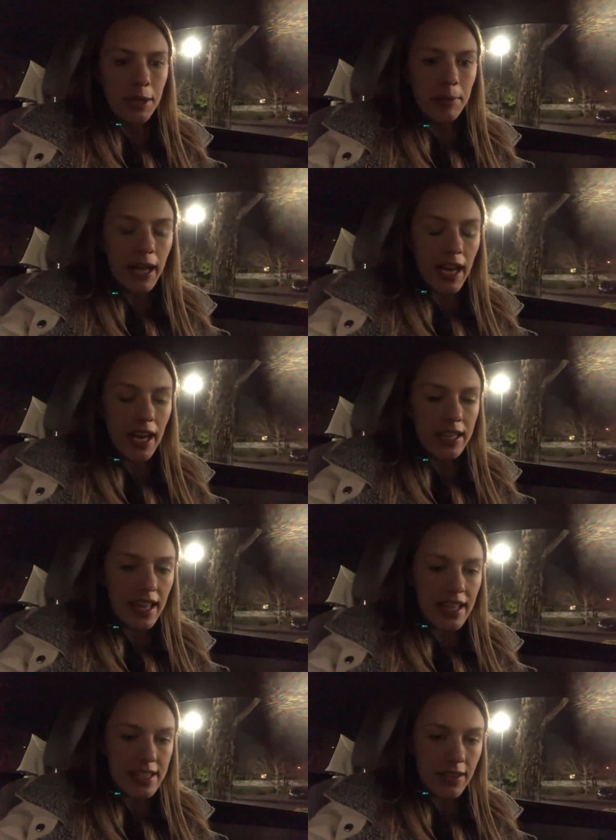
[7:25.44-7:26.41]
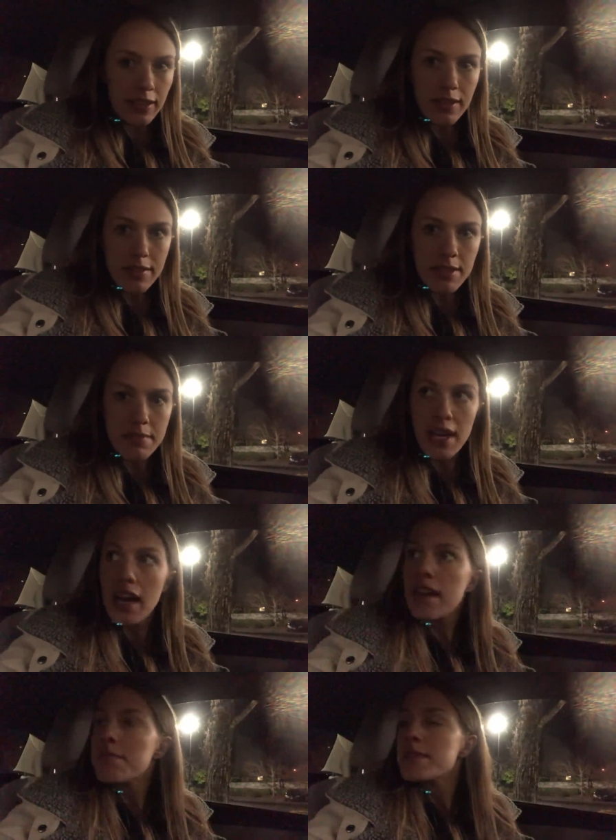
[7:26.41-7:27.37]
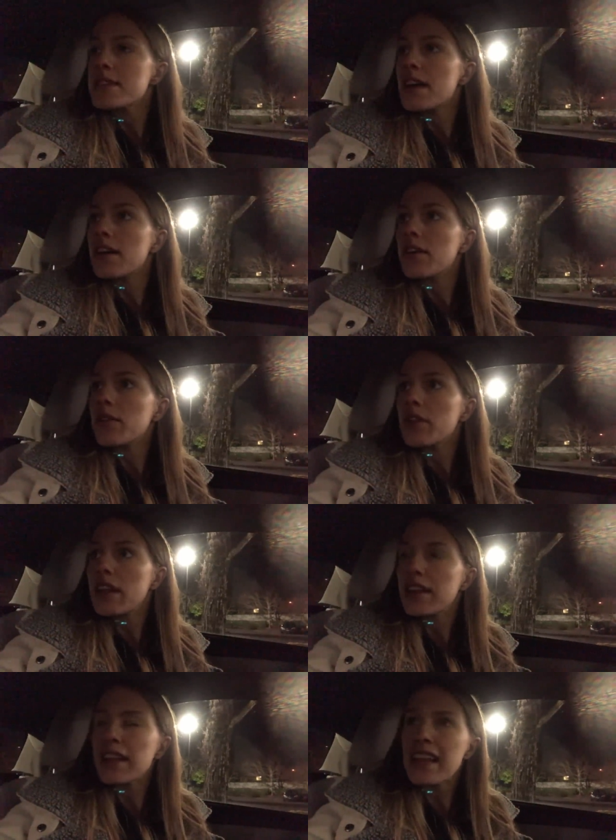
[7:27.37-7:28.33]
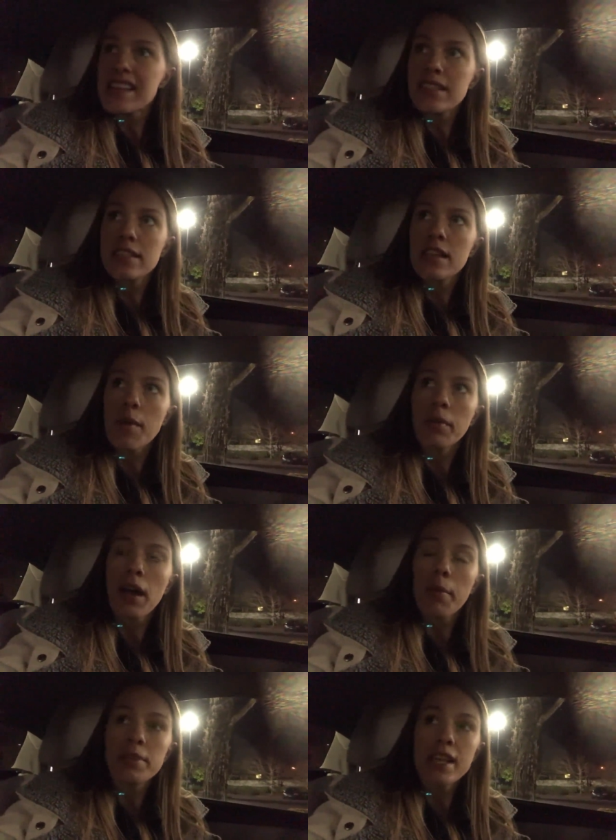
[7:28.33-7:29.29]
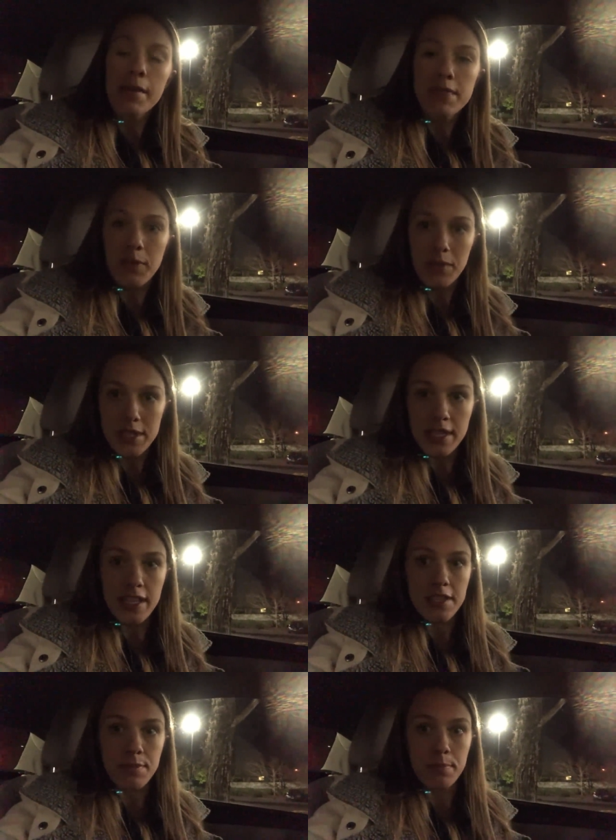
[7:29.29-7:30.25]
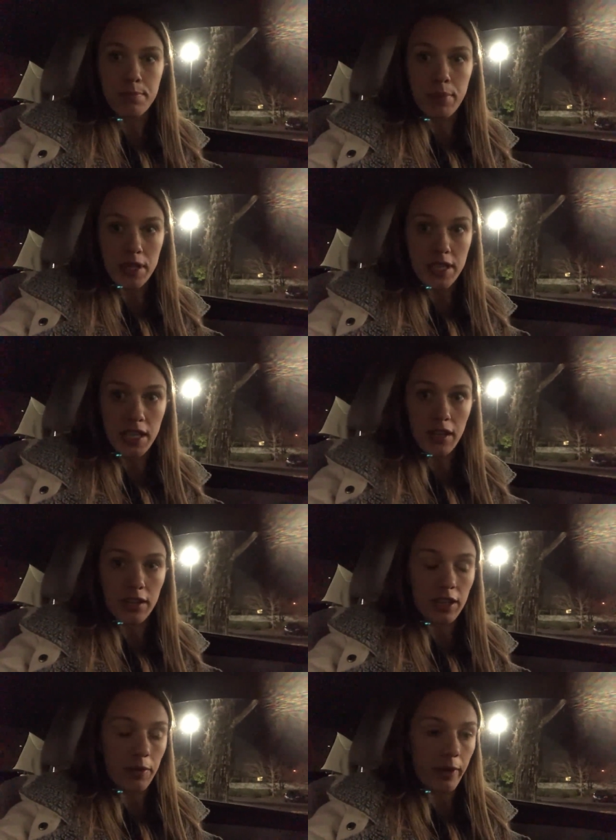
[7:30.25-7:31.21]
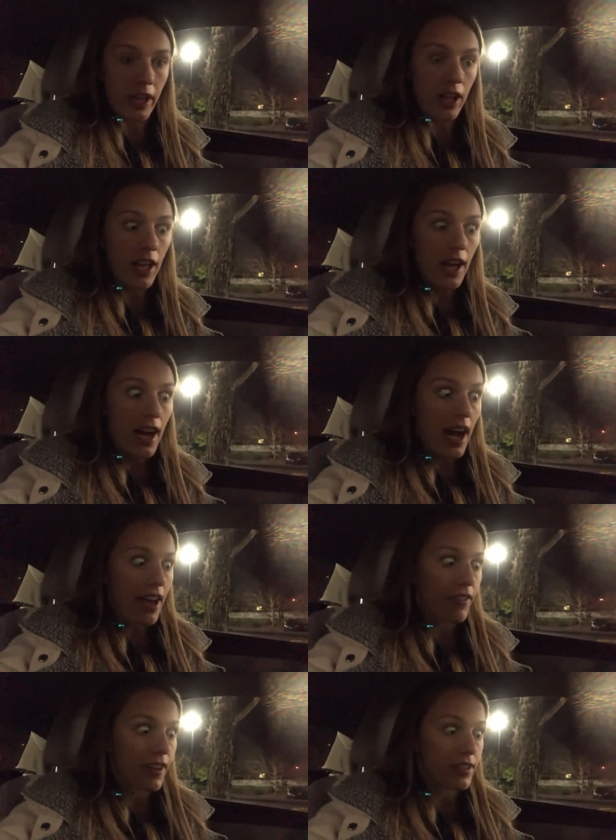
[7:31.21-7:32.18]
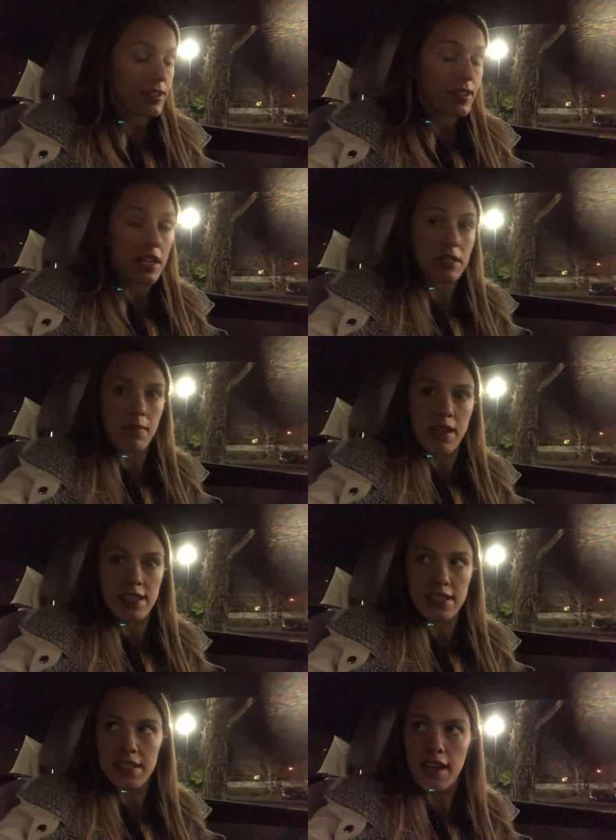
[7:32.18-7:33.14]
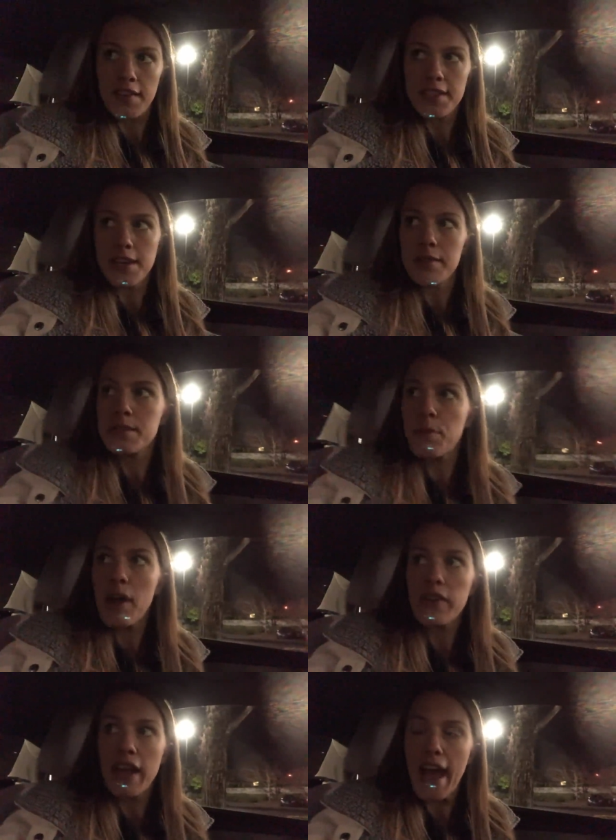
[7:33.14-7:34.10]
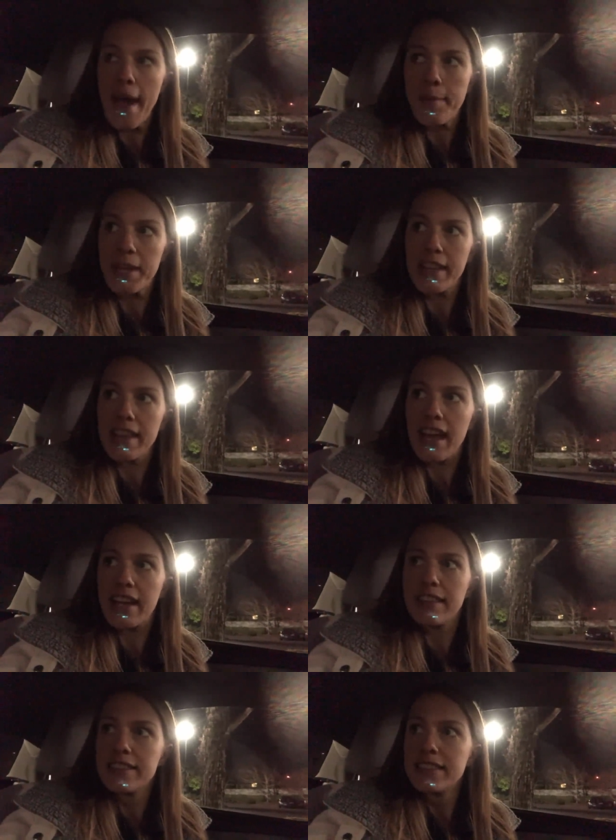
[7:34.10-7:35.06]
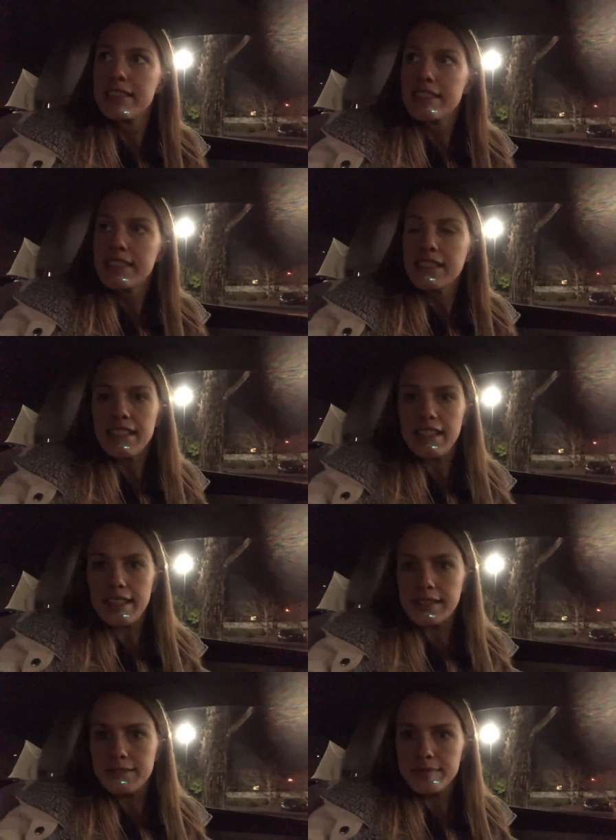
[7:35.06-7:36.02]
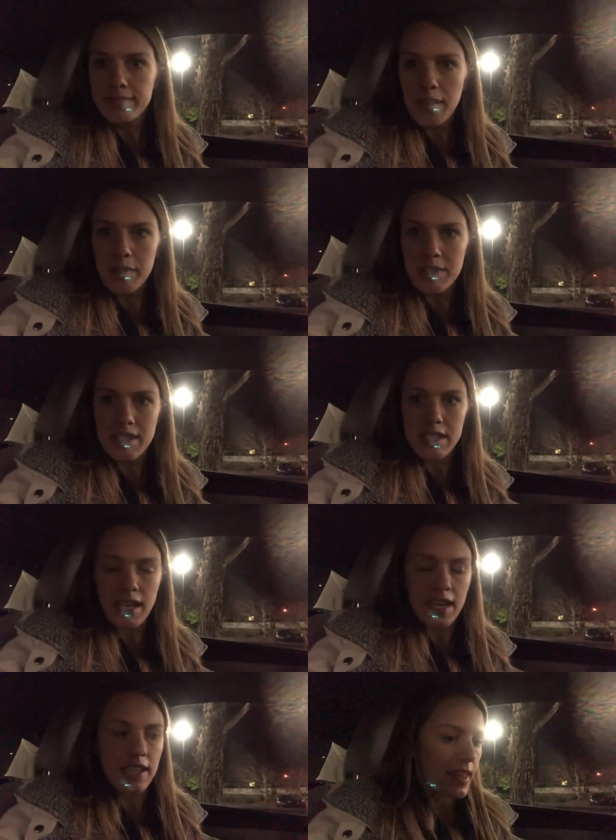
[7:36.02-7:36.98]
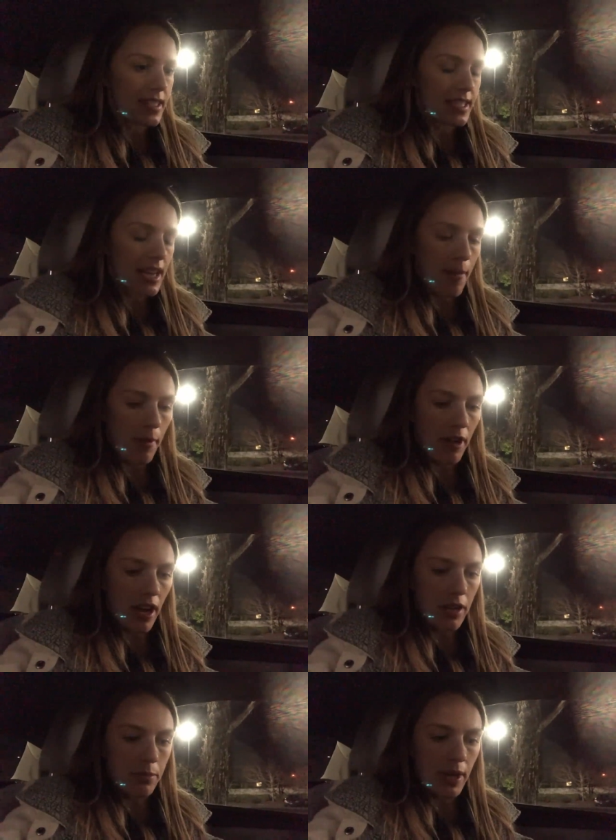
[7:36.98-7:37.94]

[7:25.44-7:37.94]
But that's how it goes sometimes. So in the last couple times I went to this particular Goodwill, I found such amazing stuff. So it was bound to happen that, you know, it was a dud this time around.